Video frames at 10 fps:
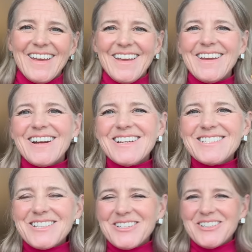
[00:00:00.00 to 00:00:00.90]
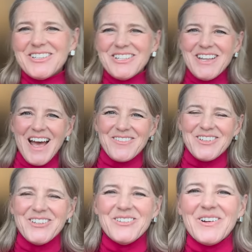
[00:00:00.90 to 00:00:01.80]
Hey guys, good
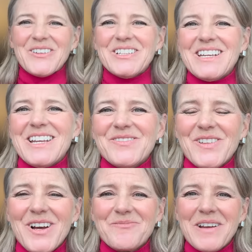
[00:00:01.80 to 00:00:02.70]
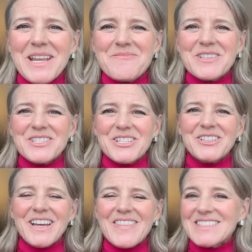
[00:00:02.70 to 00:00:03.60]
afternoon and welcome to today's vlog. My name is
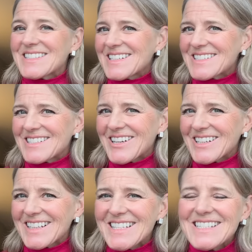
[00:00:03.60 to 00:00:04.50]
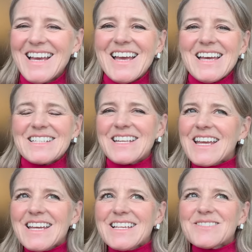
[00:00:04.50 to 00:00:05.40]
Jill and this is It's The Donnellys.
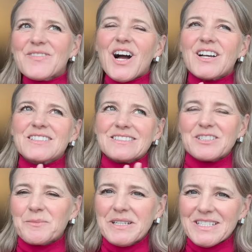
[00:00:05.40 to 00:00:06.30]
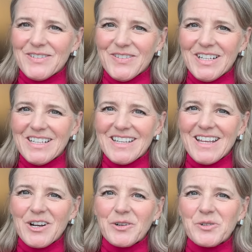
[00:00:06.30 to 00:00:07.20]
Today's vlog is a little bit different
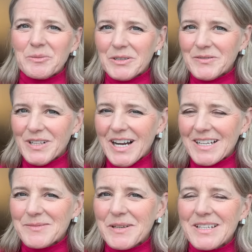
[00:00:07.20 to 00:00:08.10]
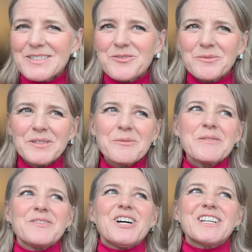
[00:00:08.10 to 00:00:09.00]
than our normal vlogs because normally
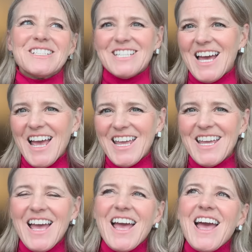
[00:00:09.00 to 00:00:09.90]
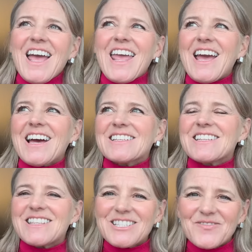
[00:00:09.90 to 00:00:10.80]
we vlog a day, and
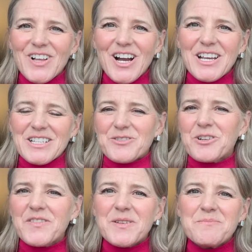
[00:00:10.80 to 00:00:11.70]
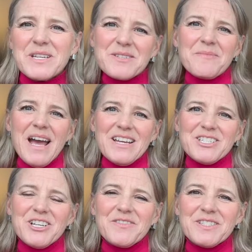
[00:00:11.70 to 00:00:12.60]
this vlog is sort of a
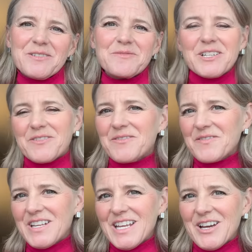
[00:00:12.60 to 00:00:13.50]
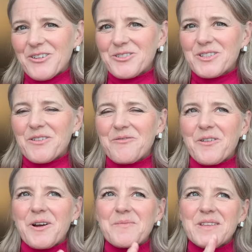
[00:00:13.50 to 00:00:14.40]
mishmash of some different videos
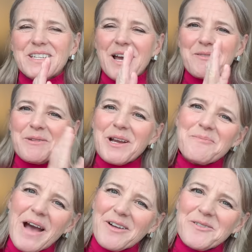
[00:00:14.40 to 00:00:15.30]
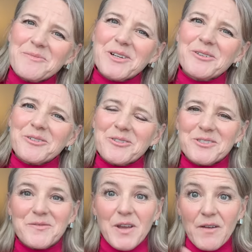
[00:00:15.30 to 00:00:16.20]
from the time that we got back from our
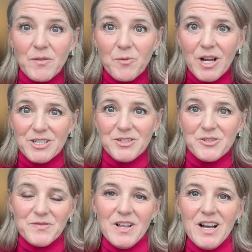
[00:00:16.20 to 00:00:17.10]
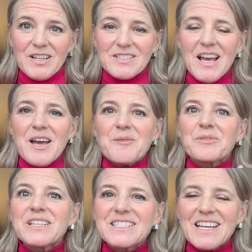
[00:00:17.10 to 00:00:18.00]
cruise. And if you haven't watched those vlogs,
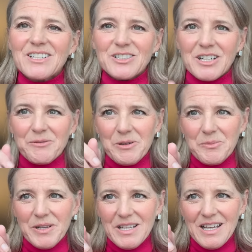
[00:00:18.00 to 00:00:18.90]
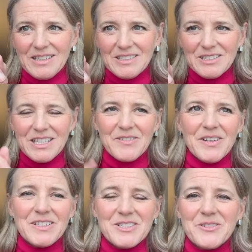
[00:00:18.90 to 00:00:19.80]
please take a look. We will put a little link of
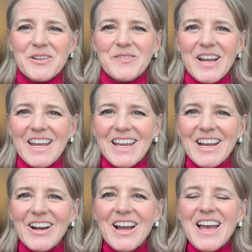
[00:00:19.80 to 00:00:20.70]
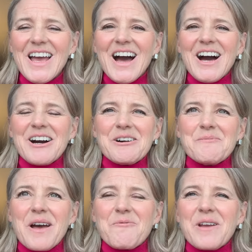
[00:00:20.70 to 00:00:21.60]
it to it right here.
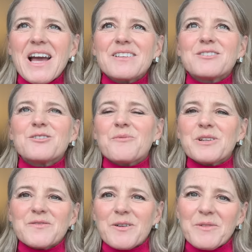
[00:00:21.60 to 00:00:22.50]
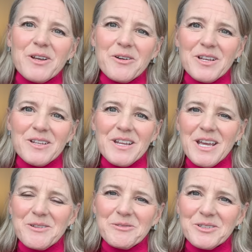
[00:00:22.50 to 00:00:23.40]
Um, we had so much fun. We go on an
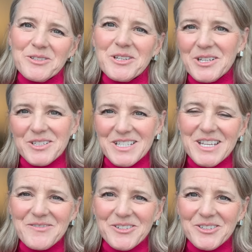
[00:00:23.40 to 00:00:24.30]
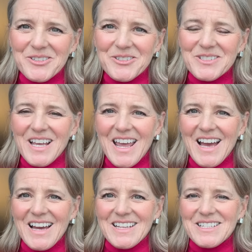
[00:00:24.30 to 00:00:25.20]
annual New Year's Eve cruise
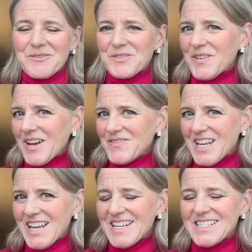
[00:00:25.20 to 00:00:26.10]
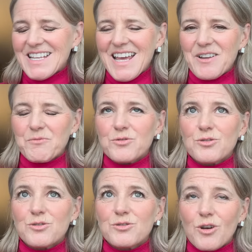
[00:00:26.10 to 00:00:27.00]
and it was five days and it was
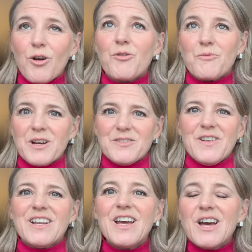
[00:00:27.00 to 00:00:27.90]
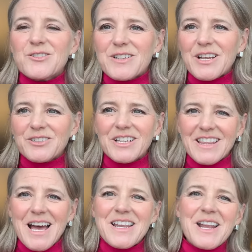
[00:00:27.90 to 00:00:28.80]
so much fun. So take a look at
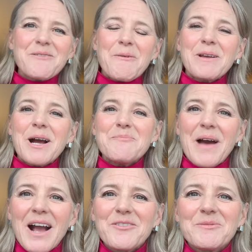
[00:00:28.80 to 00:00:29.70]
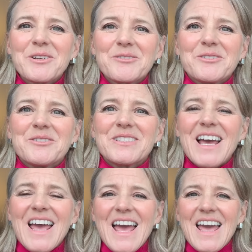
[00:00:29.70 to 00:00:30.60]
that. Anyway, we got back from our cruise
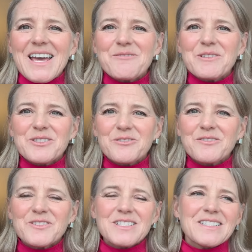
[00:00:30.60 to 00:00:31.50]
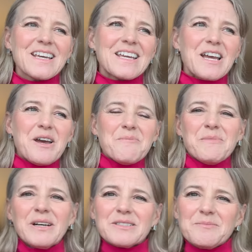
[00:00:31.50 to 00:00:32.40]
and we sort of just like
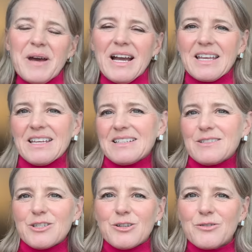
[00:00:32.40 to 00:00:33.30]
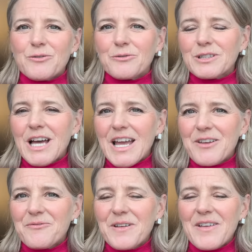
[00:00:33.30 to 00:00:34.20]
melded back into
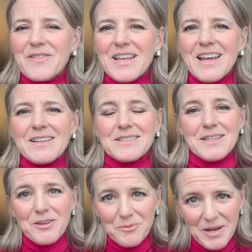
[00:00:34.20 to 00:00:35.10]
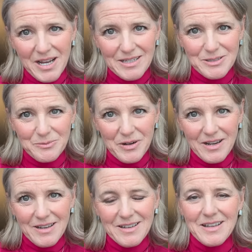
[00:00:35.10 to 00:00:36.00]
life, and then had to say goodbye to
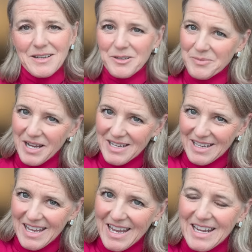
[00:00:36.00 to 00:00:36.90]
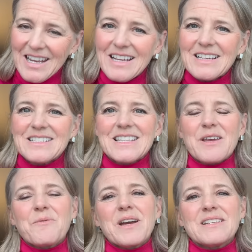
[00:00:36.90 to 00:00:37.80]
Brennan and goodbye to Katie because
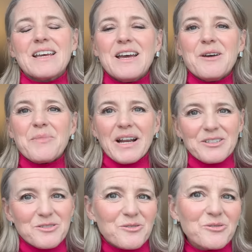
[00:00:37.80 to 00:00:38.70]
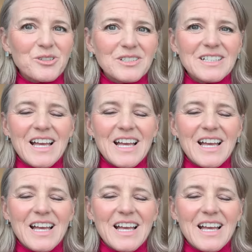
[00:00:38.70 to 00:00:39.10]
they went back to school